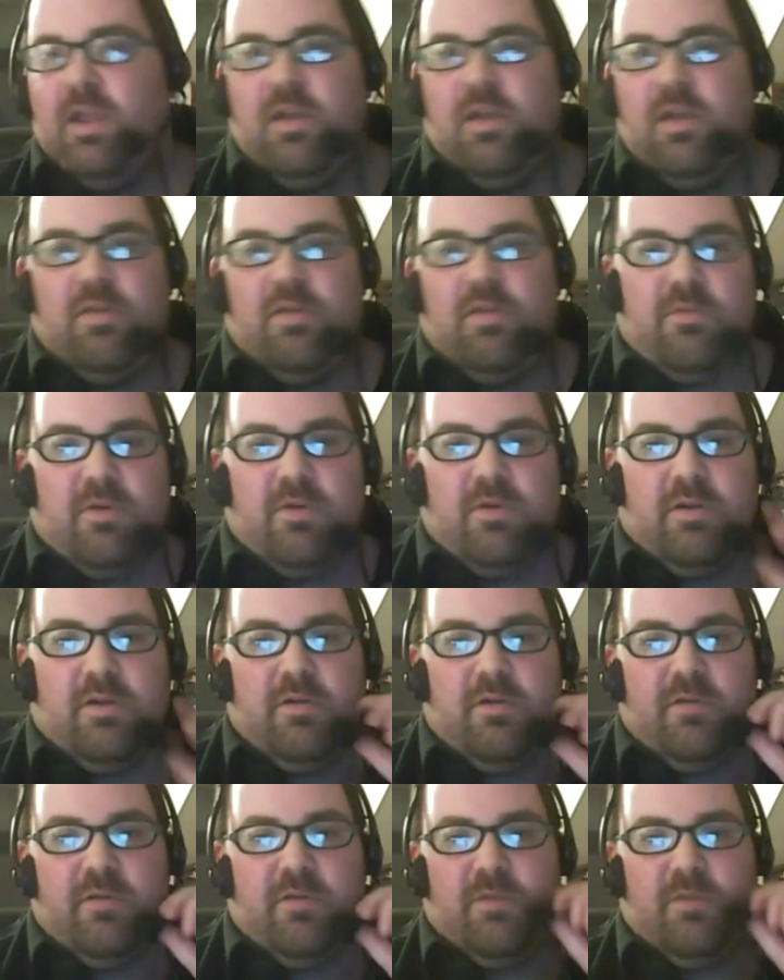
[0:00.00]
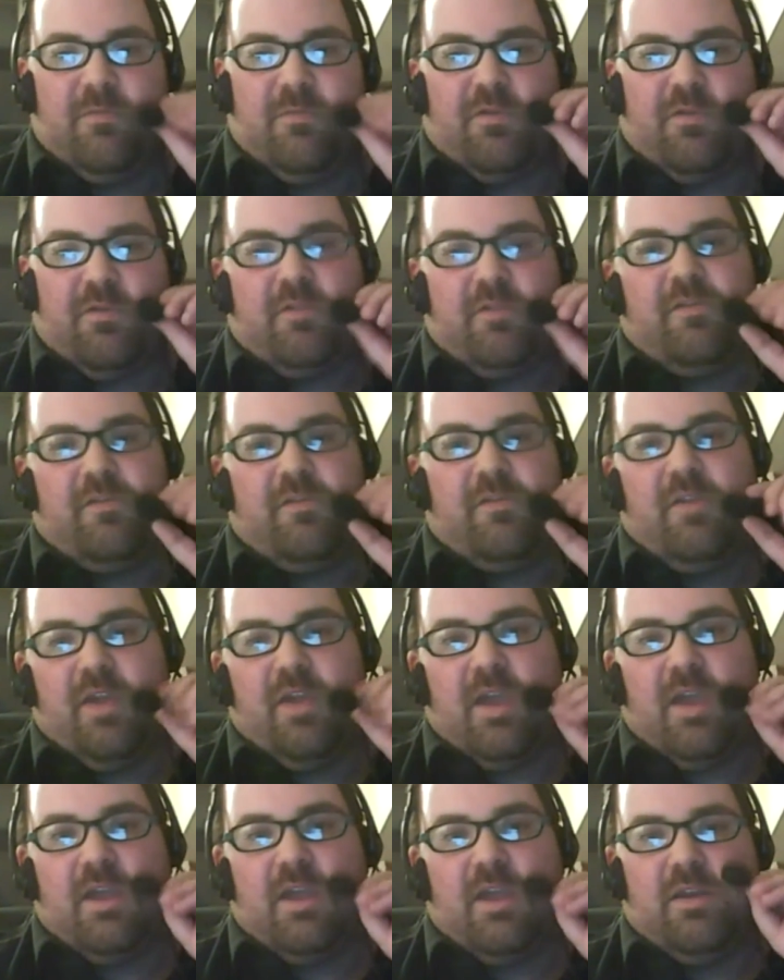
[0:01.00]
So we're going to go over him first,
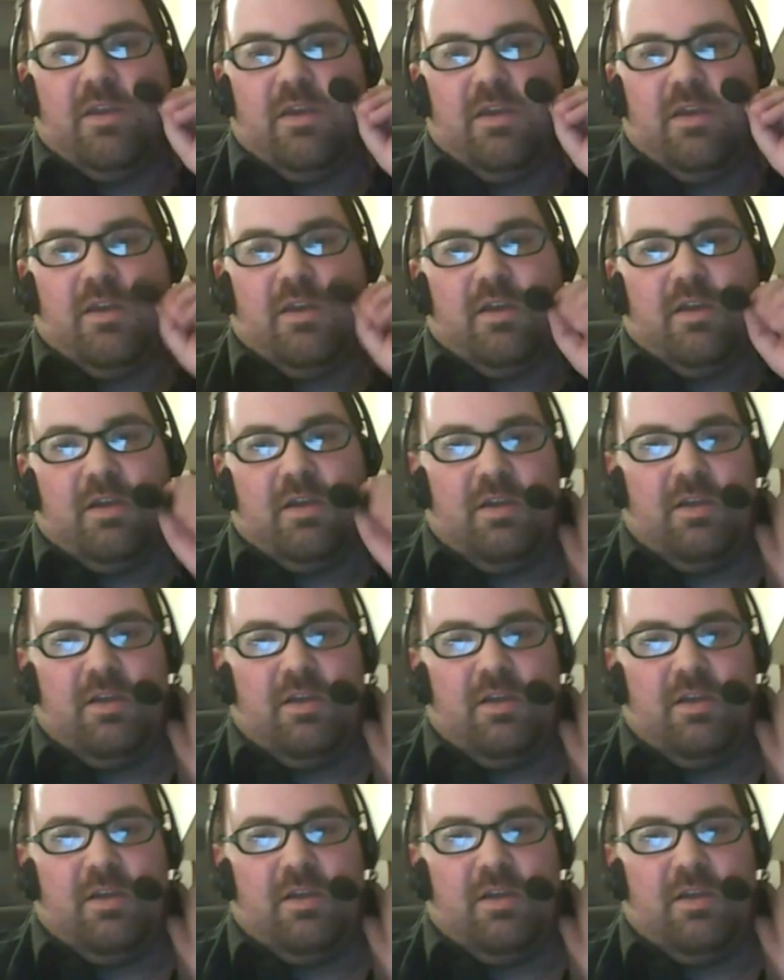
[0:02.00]
and uh,